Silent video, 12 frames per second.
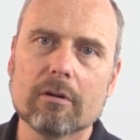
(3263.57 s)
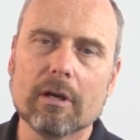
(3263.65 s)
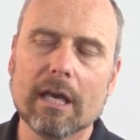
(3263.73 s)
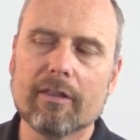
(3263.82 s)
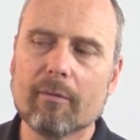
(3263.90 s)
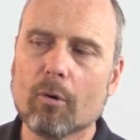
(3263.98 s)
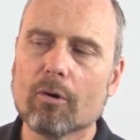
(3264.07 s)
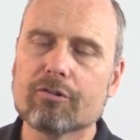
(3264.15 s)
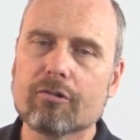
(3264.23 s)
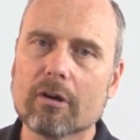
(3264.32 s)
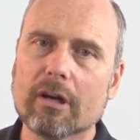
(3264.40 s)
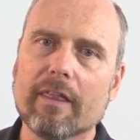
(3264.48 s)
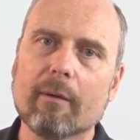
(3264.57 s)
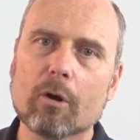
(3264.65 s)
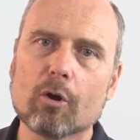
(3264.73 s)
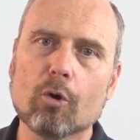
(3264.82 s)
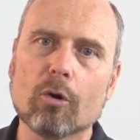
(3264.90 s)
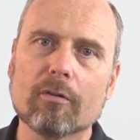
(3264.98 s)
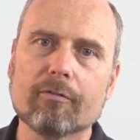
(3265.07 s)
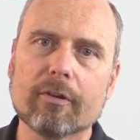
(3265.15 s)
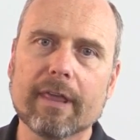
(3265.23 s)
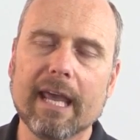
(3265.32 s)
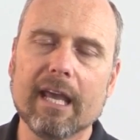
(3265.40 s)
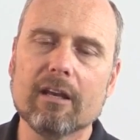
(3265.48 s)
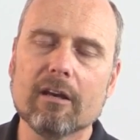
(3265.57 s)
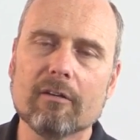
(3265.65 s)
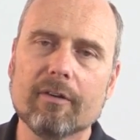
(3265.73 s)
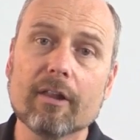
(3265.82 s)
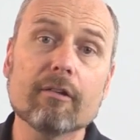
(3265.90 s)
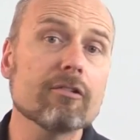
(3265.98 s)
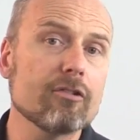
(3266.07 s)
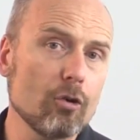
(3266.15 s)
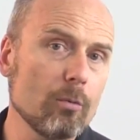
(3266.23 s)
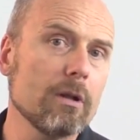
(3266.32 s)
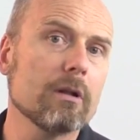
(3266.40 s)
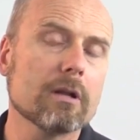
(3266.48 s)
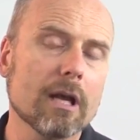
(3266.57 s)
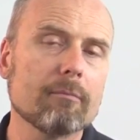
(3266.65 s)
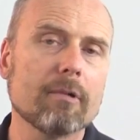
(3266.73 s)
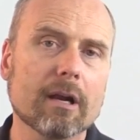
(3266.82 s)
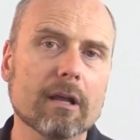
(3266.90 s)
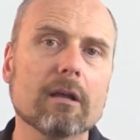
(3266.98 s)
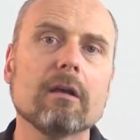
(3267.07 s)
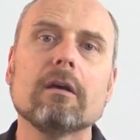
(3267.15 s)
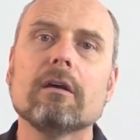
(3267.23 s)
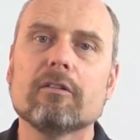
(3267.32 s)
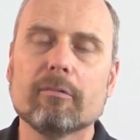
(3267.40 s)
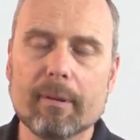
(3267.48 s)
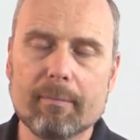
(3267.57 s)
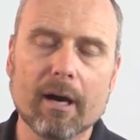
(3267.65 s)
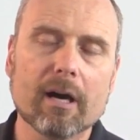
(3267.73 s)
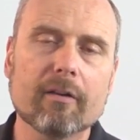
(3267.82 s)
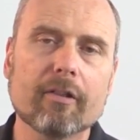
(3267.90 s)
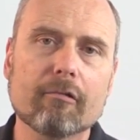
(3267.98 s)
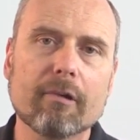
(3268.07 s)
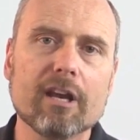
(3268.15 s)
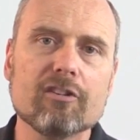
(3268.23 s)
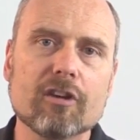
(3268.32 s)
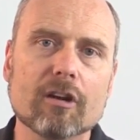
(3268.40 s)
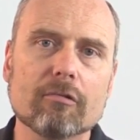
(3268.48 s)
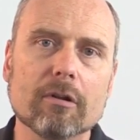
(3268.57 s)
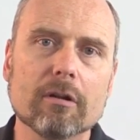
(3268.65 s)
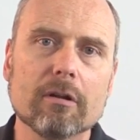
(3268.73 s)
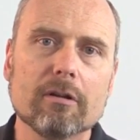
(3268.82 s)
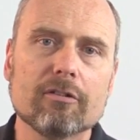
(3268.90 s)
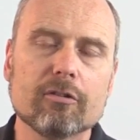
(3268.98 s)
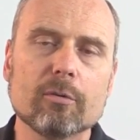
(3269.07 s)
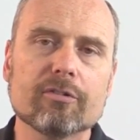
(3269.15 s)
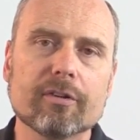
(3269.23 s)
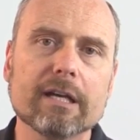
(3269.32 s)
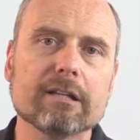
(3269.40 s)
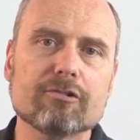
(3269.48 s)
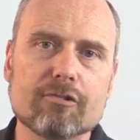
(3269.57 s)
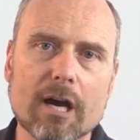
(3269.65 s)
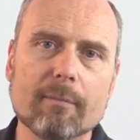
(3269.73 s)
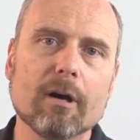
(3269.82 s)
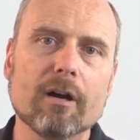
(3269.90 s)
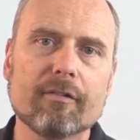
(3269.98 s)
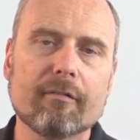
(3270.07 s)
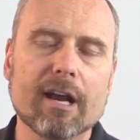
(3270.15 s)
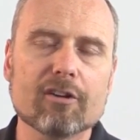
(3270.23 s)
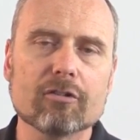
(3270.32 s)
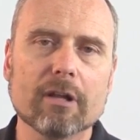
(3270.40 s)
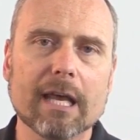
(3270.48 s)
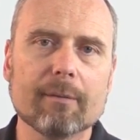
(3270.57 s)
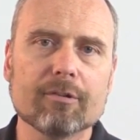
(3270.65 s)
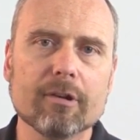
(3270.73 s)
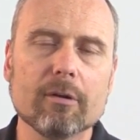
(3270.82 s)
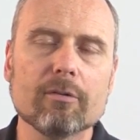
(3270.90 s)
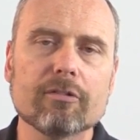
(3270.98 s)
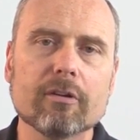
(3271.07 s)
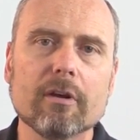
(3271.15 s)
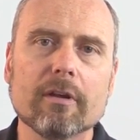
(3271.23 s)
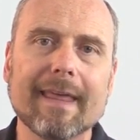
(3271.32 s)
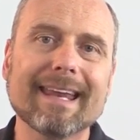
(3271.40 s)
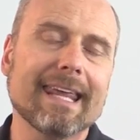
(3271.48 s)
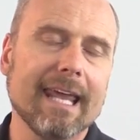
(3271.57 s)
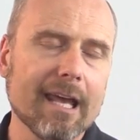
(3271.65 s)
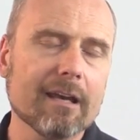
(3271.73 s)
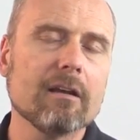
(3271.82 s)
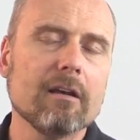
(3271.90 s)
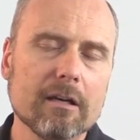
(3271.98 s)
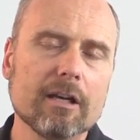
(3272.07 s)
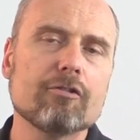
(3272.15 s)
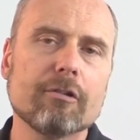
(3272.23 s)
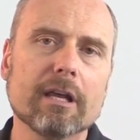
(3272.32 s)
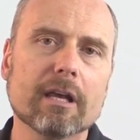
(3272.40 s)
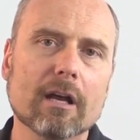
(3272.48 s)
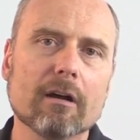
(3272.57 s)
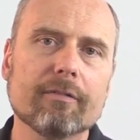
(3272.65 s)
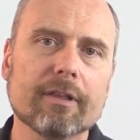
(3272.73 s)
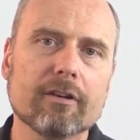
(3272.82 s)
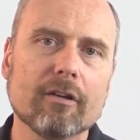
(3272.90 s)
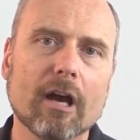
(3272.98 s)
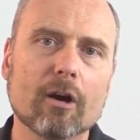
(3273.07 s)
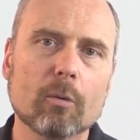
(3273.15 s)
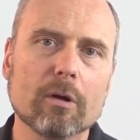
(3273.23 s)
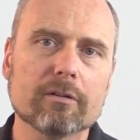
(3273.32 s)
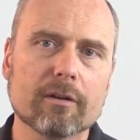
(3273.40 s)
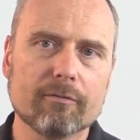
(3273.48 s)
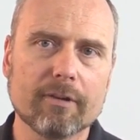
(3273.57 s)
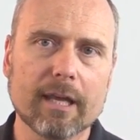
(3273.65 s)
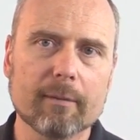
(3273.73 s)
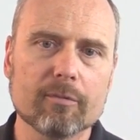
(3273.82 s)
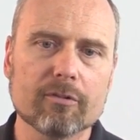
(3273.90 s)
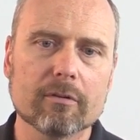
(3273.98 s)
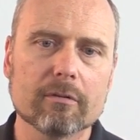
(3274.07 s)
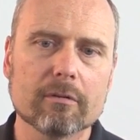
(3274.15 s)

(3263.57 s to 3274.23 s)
And the more strongly they will call for the aid of others who will come running to be part of the great general suicidal drama of irrational absolutes that can literally engulf the entire world in flames.